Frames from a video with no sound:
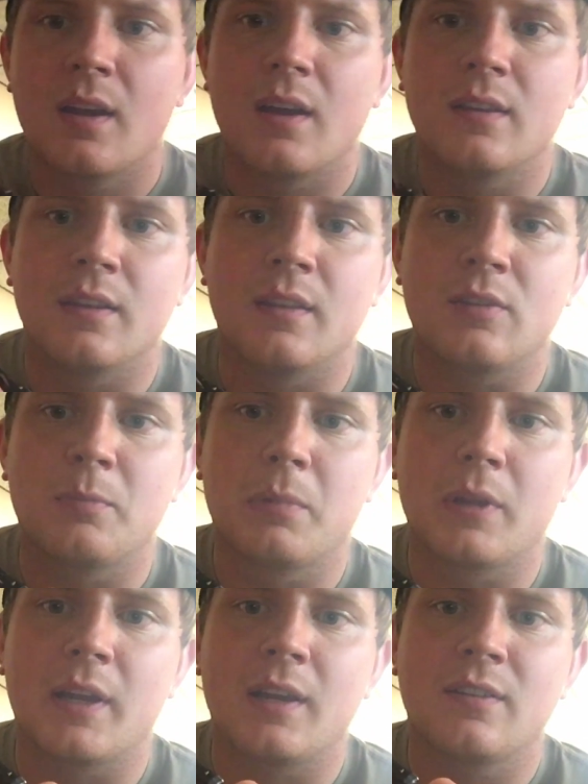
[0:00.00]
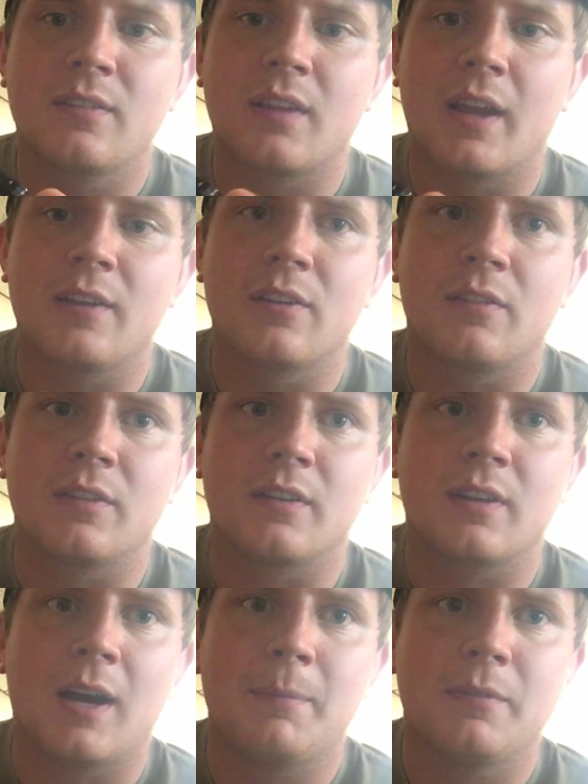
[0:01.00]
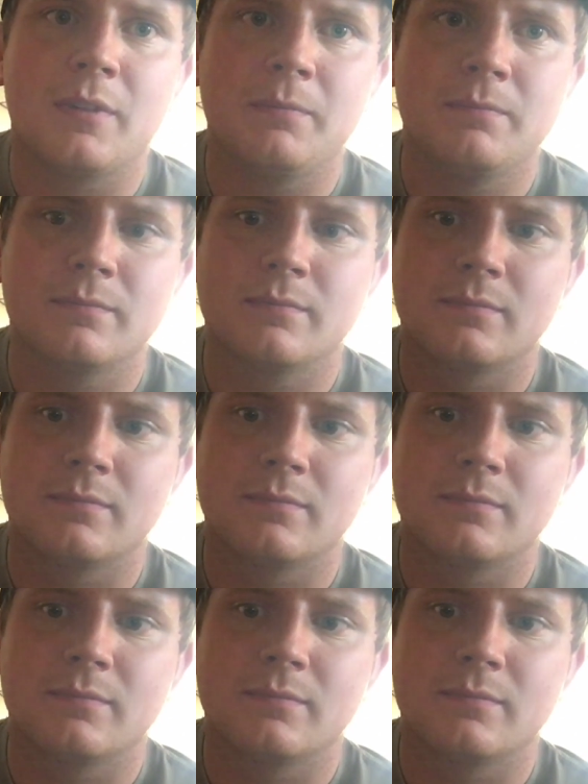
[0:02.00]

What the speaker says: this blade slides over the top of them.